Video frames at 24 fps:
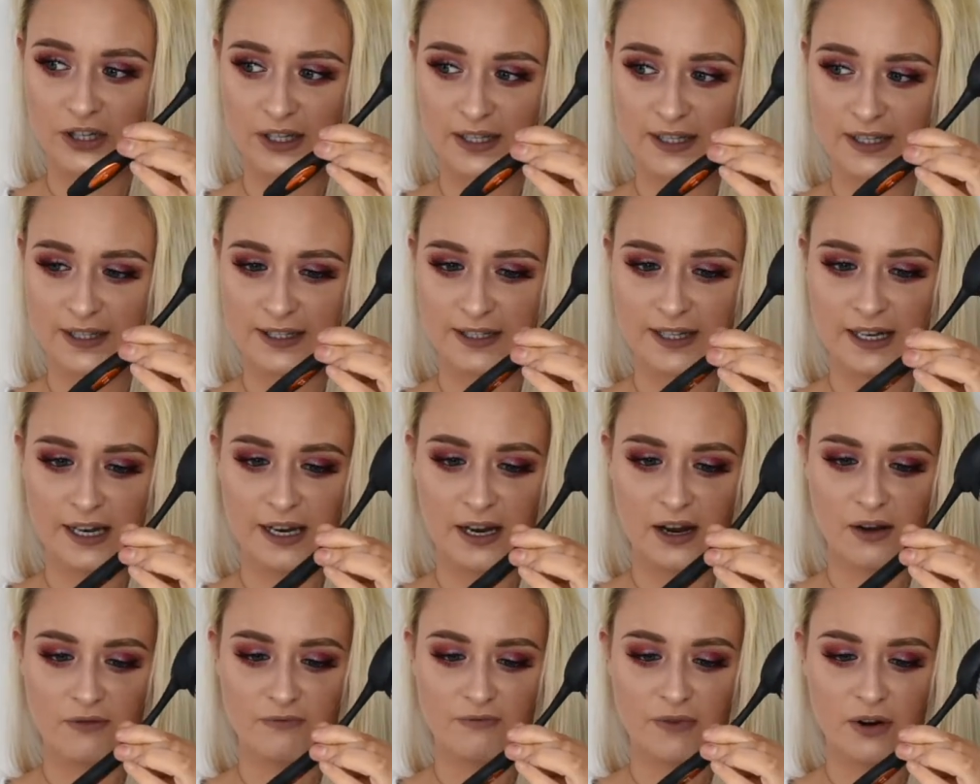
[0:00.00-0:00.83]
This is
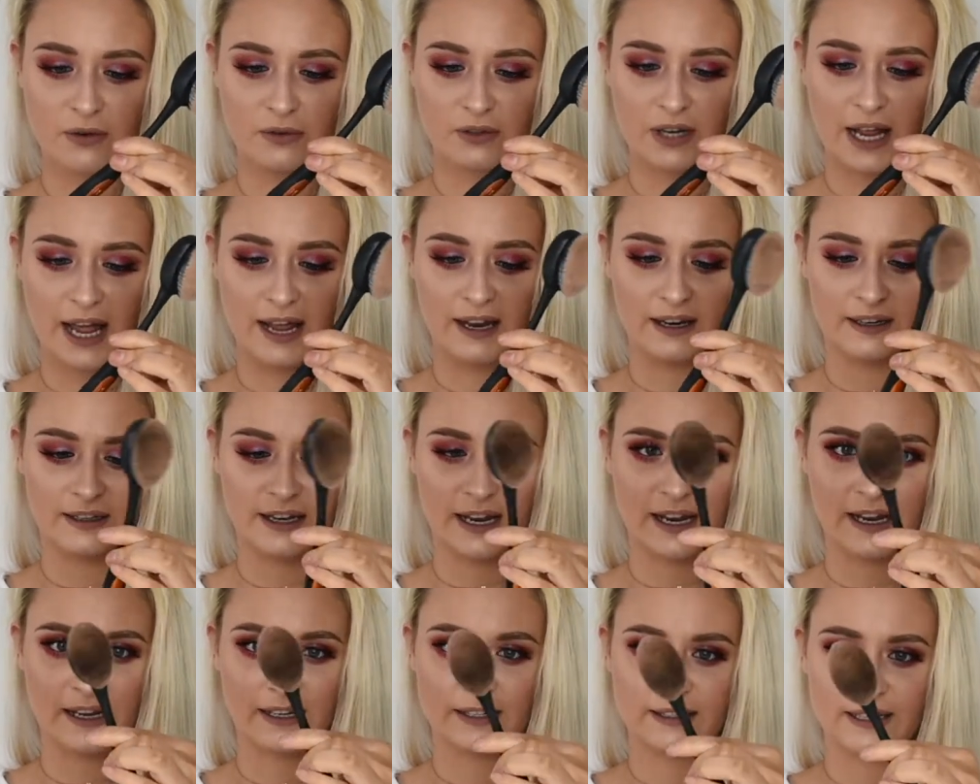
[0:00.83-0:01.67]
the Real
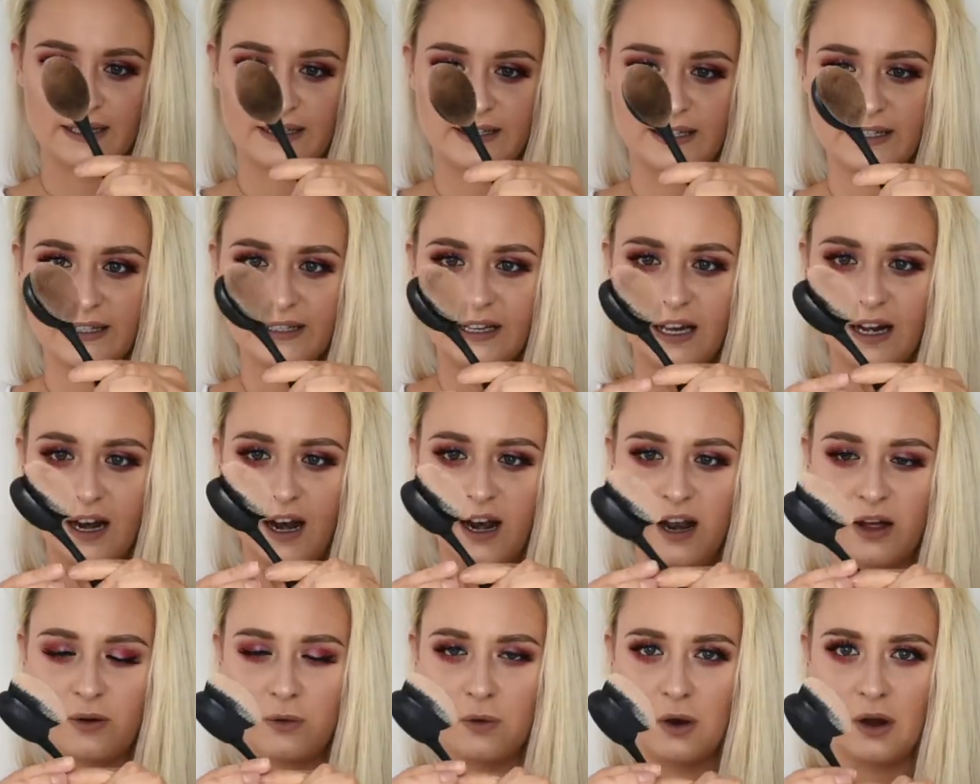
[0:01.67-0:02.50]
Techniques. This is kind
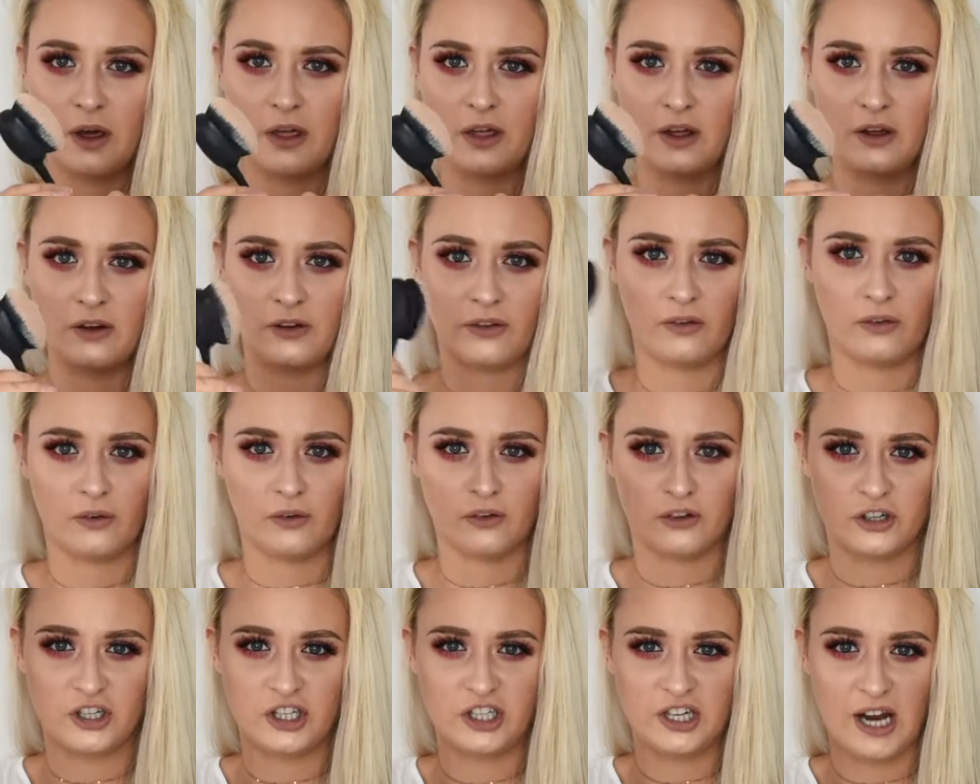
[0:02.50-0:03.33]
of like one of those sort
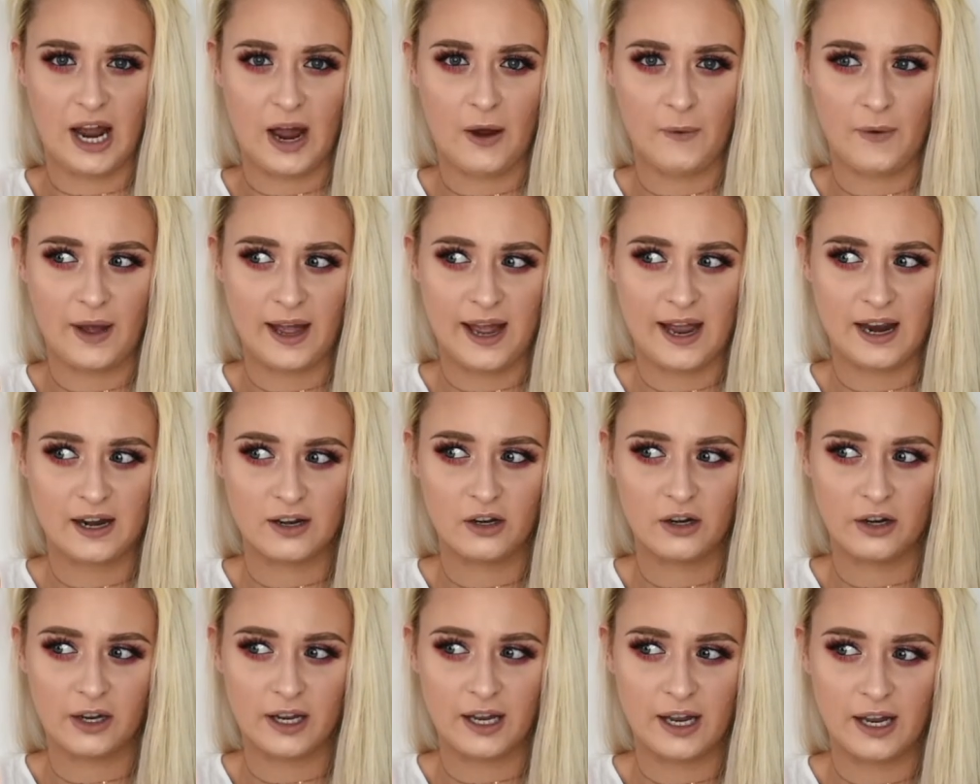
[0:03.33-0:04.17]
of shower head
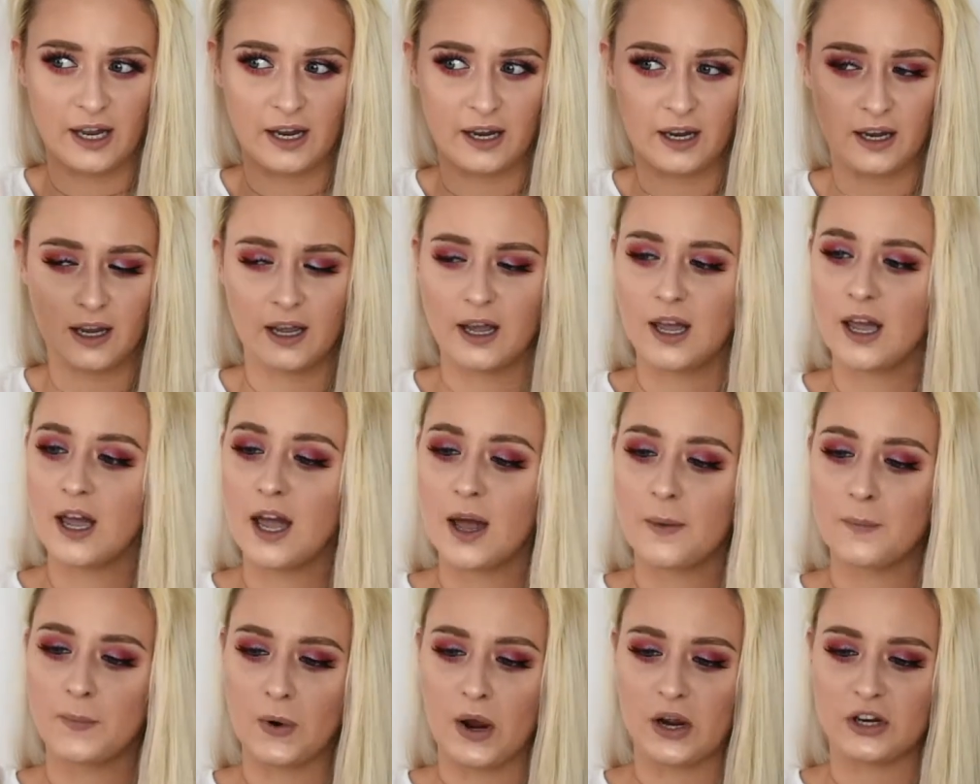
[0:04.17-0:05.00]
looking
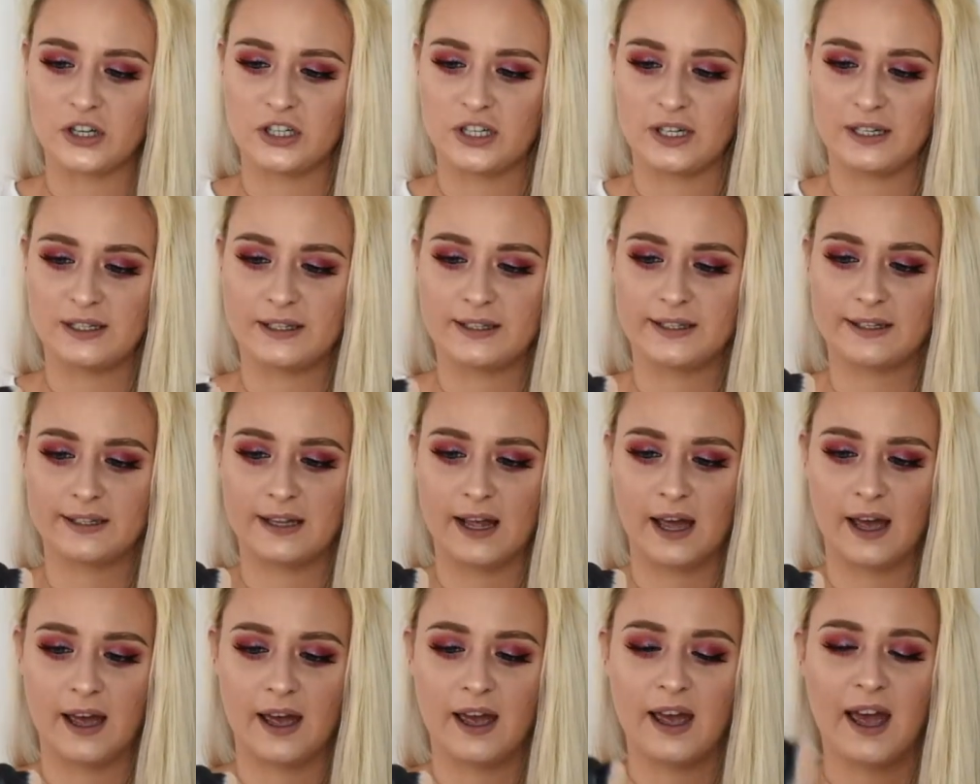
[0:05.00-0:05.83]
brushes
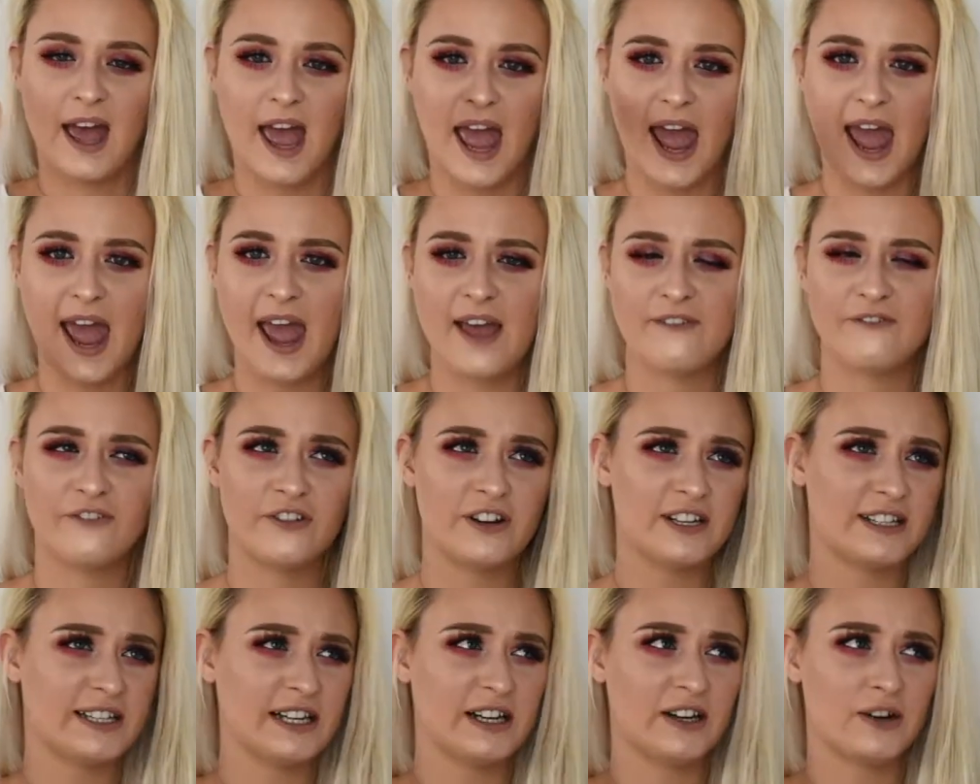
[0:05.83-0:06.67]
that
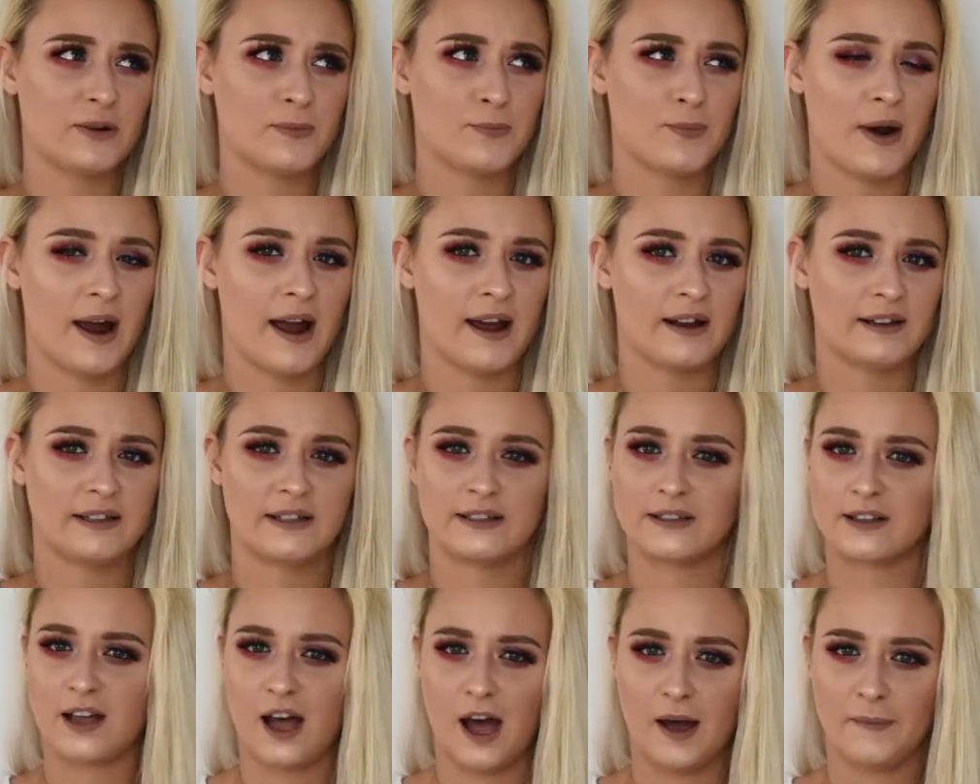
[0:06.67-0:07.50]
every single brand
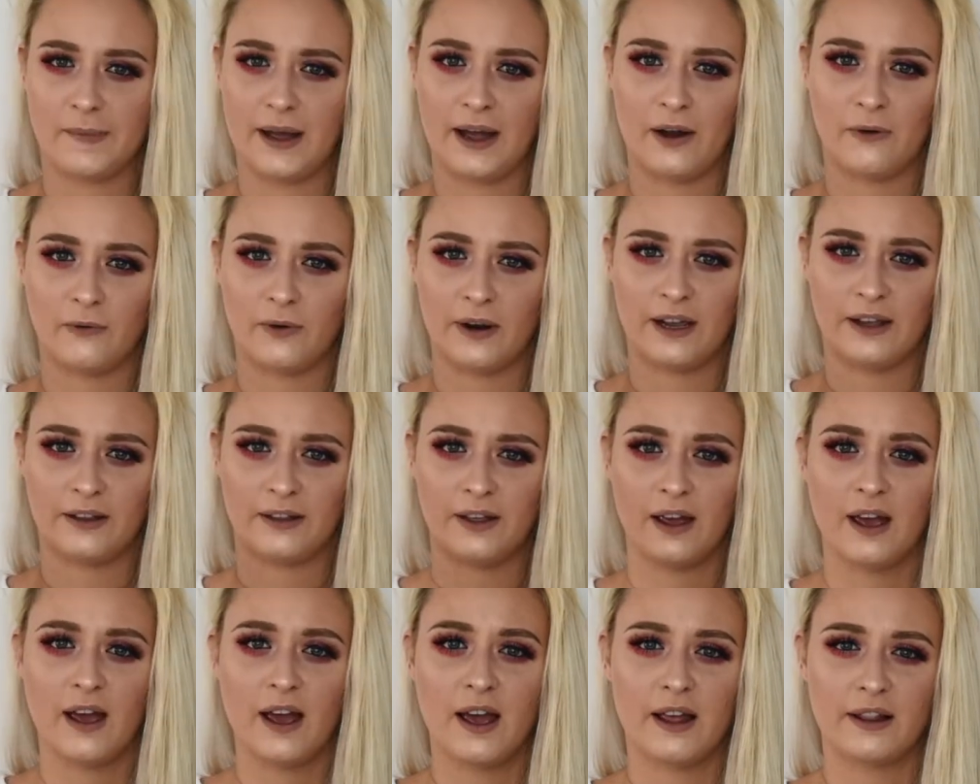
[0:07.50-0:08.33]
has come out
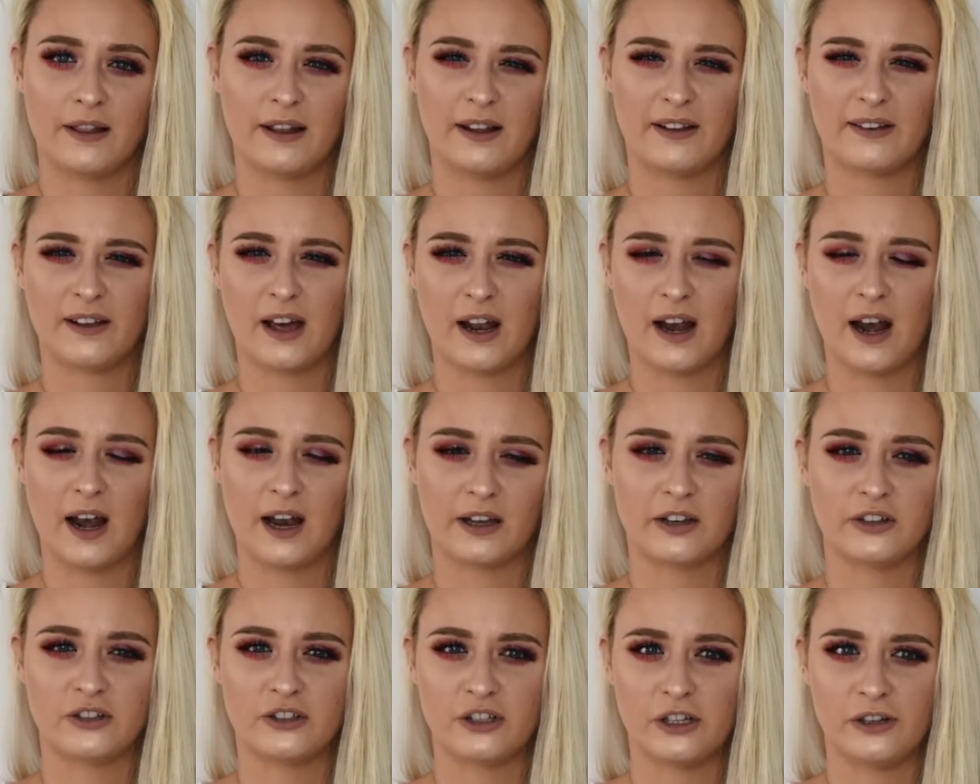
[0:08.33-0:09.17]
with. This kind of
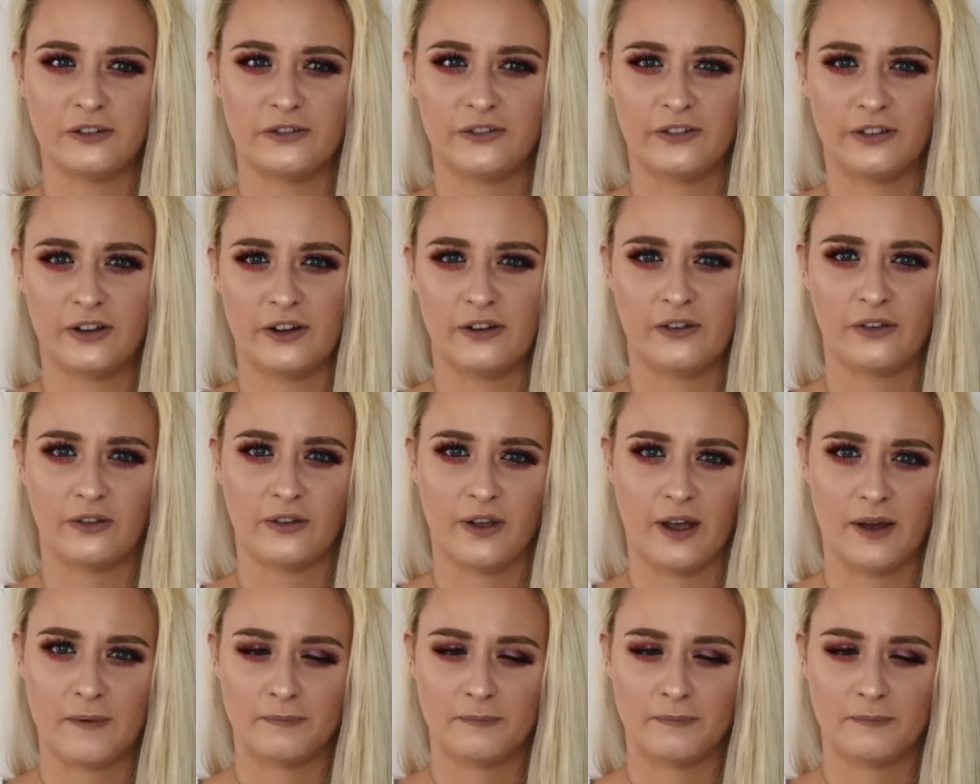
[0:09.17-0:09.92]
like a dupe for those